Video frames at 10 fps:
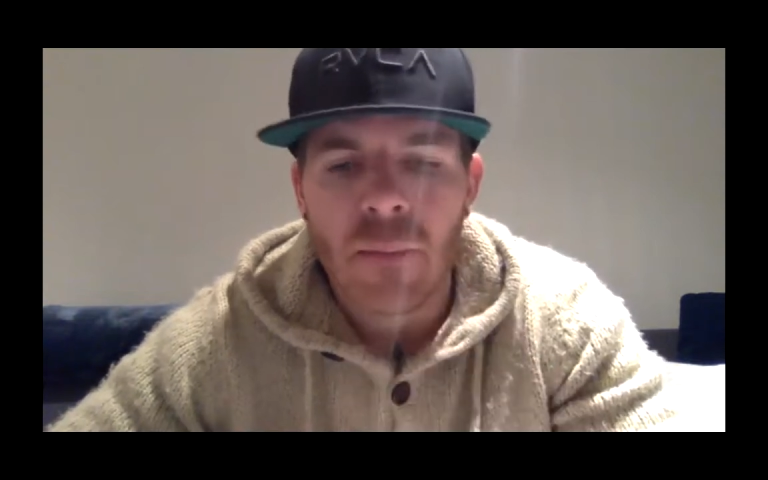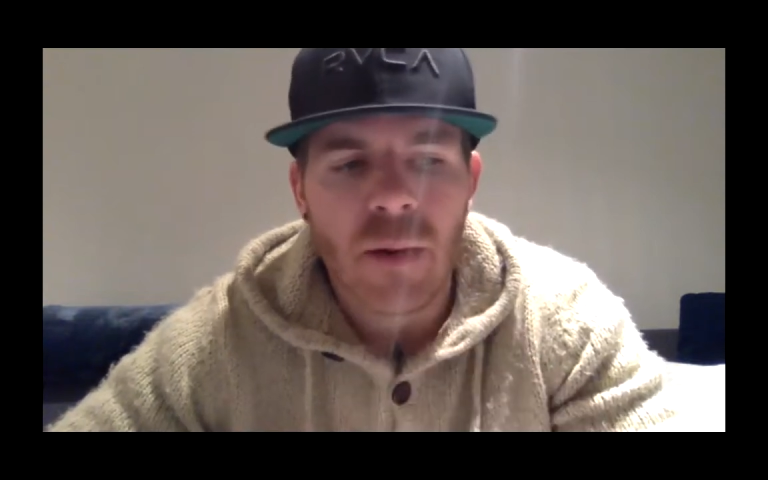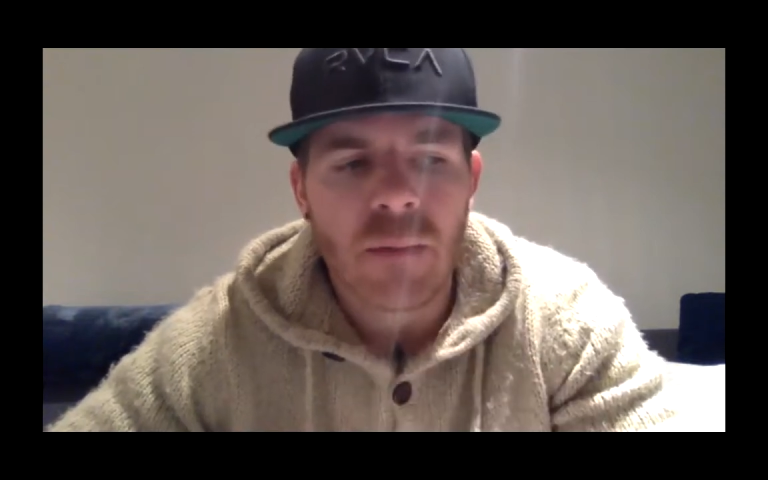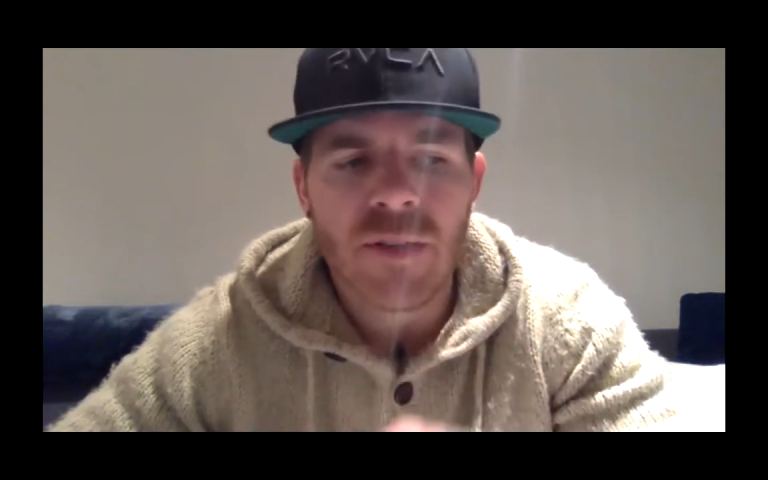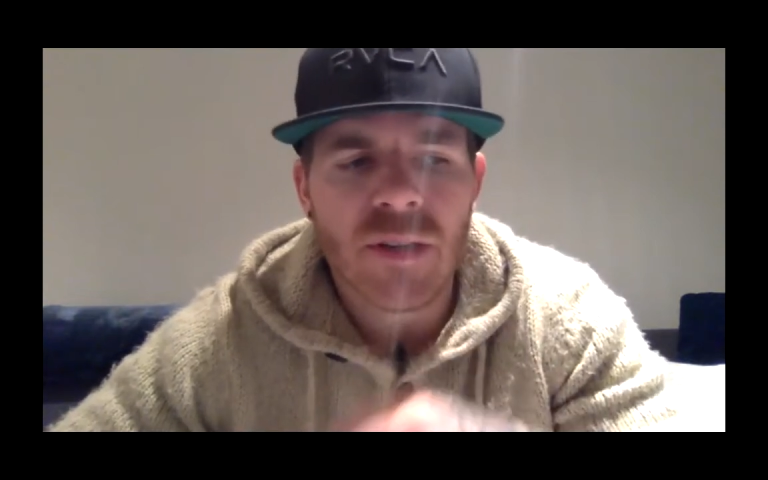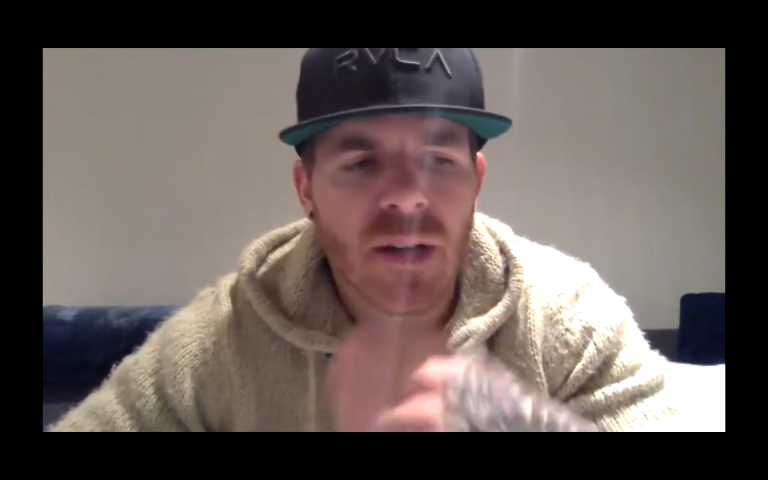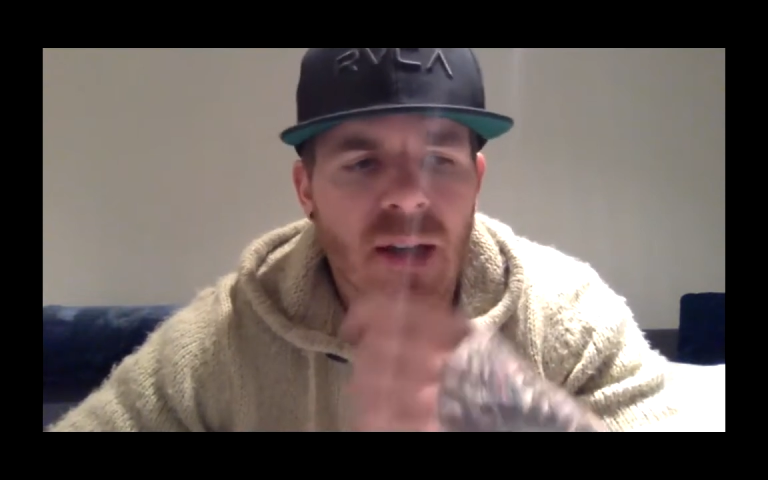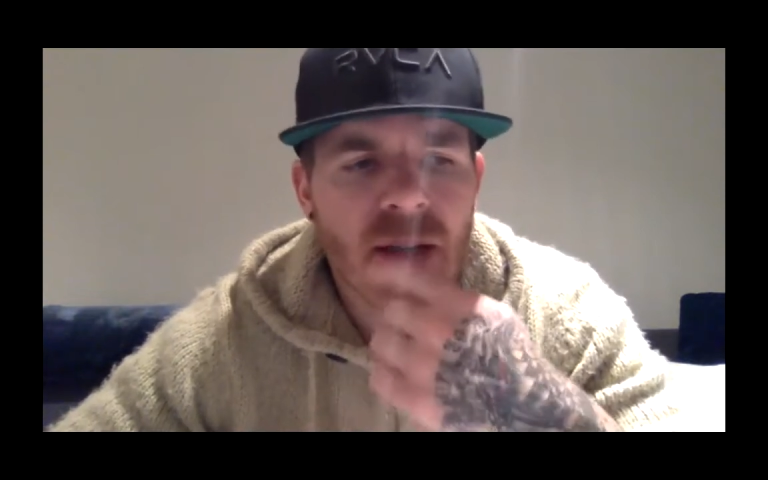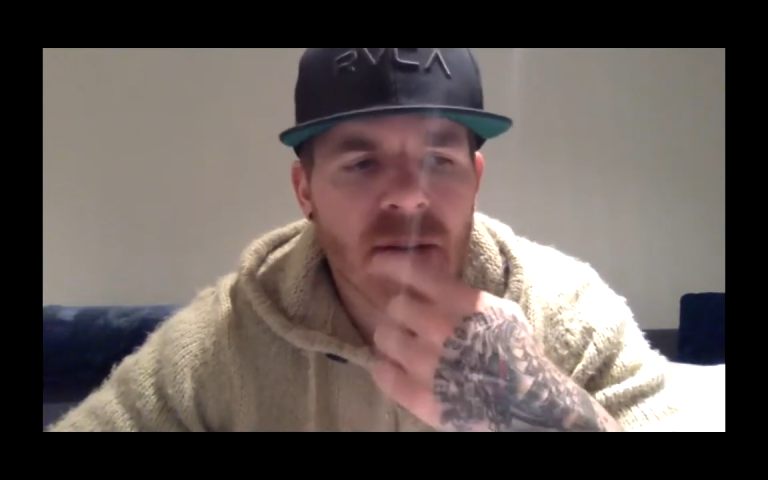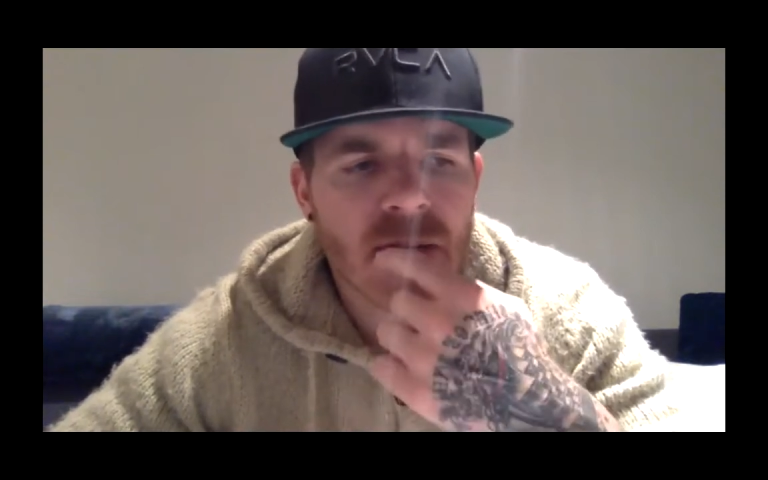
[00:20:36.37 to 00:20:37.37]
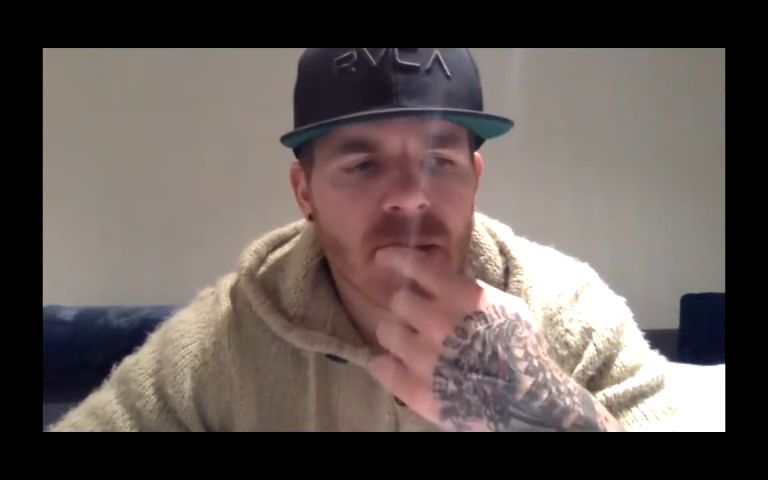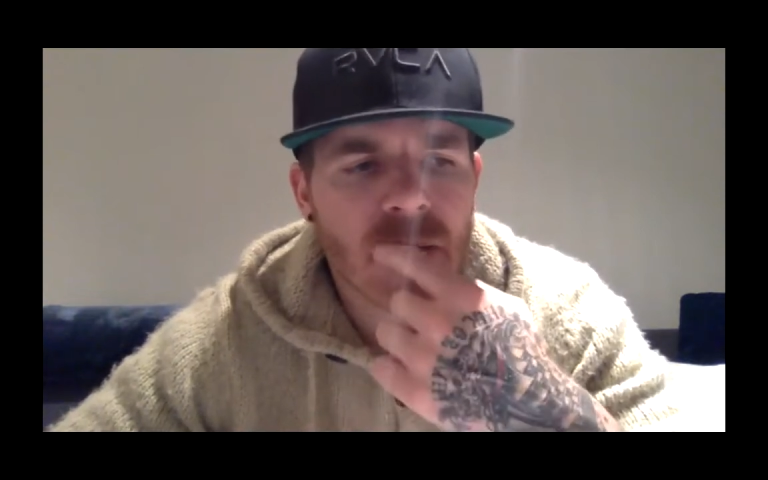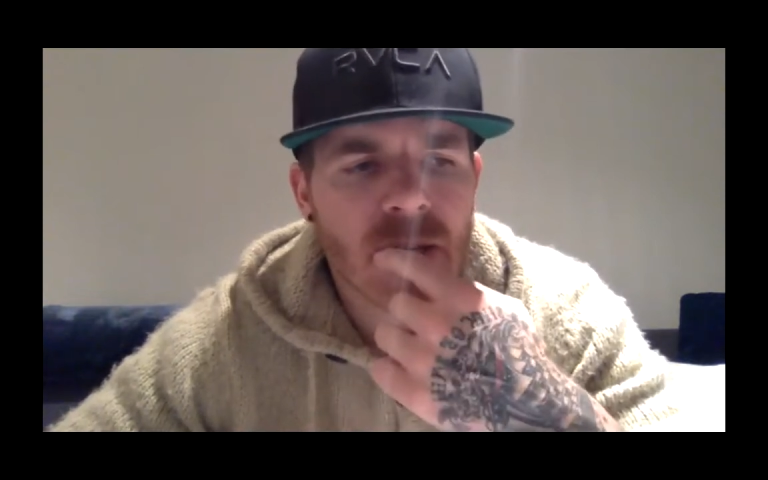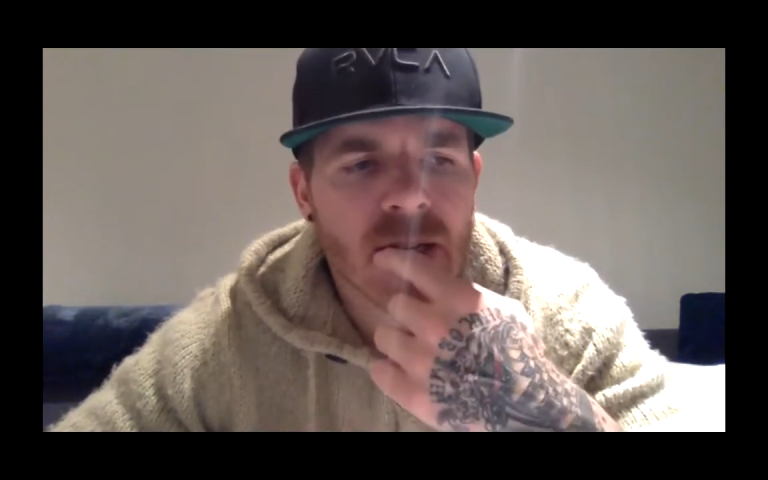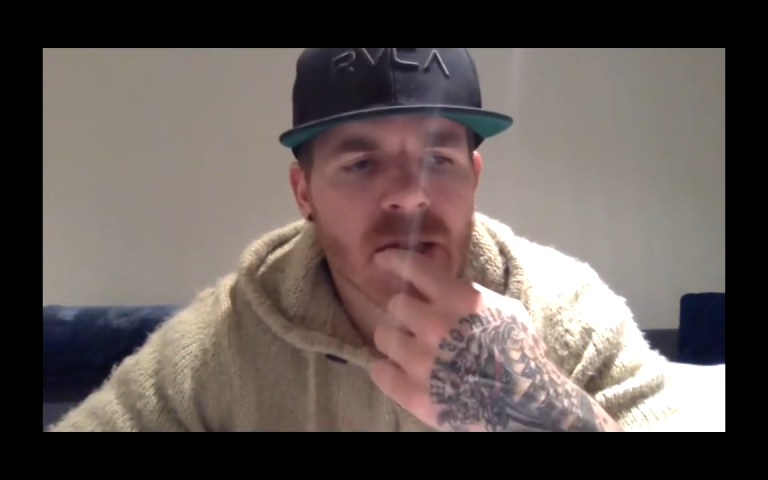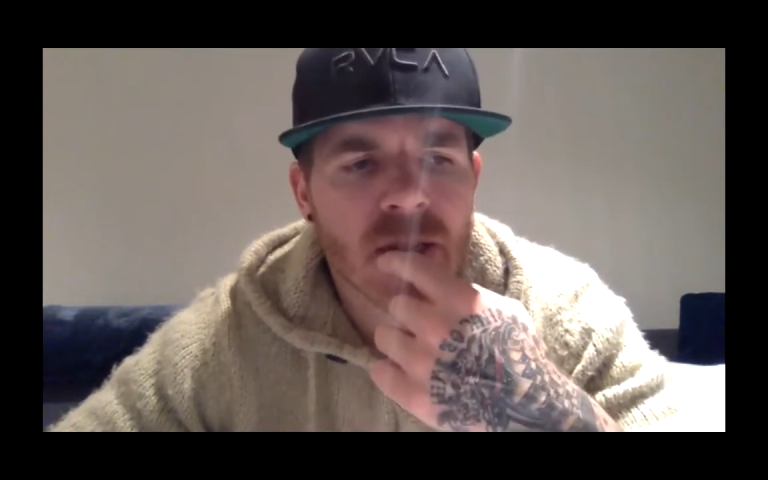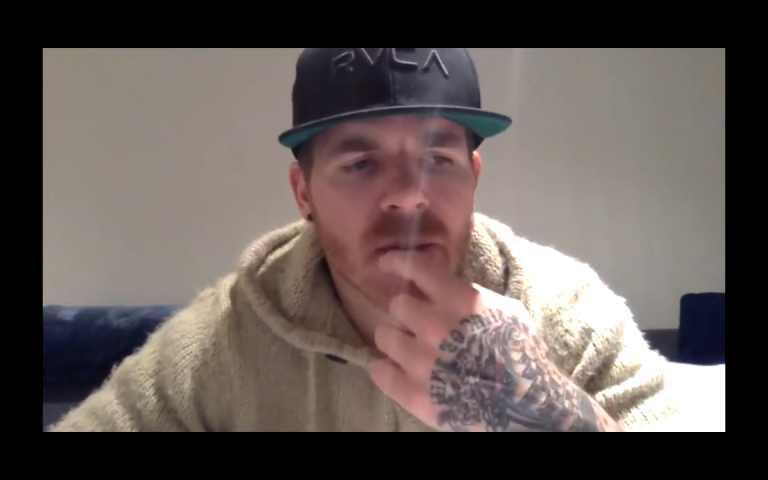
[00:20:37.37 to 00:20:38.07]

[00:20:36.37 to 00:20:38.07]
but I'm sure I have it somewhere, actually,